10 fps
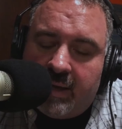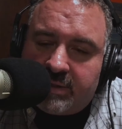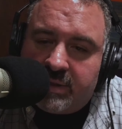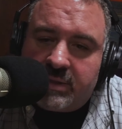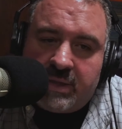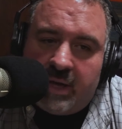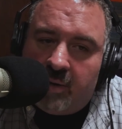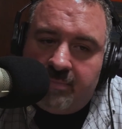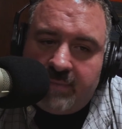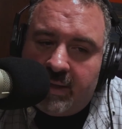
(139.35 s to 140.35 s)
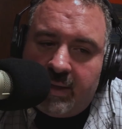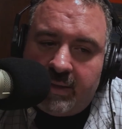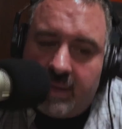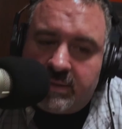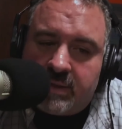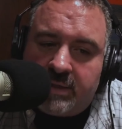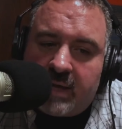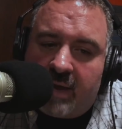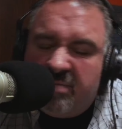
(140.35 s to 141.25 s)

It's just, you know, it, it's it's